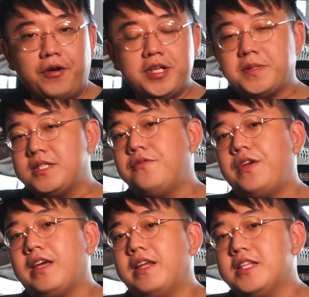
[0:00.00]

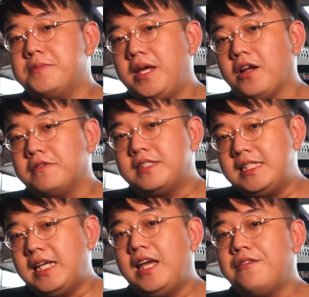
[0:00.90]
specific, it is made of
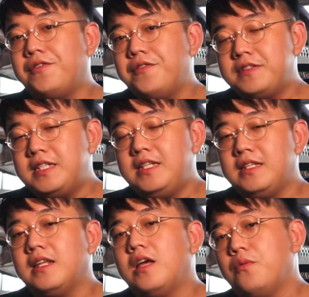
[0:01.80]
TA15,
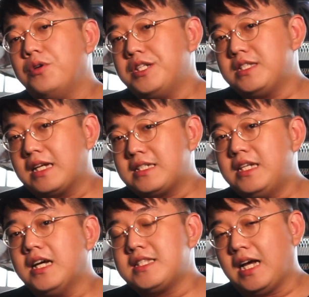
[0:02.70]
which is
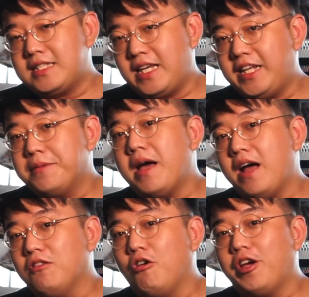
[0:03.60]
actually a titanium
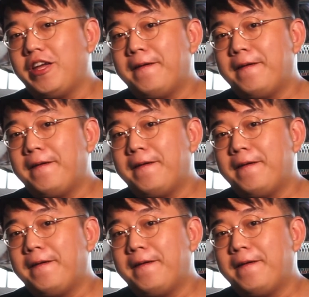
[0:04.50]
alloy.